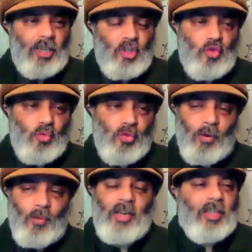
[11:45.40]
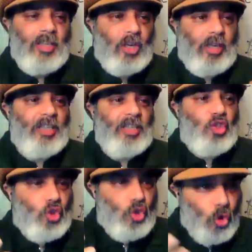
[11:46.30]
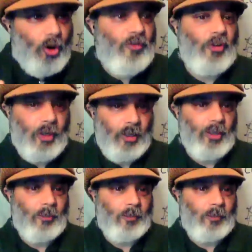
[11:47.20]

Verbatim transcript: you, they really engage joyfully?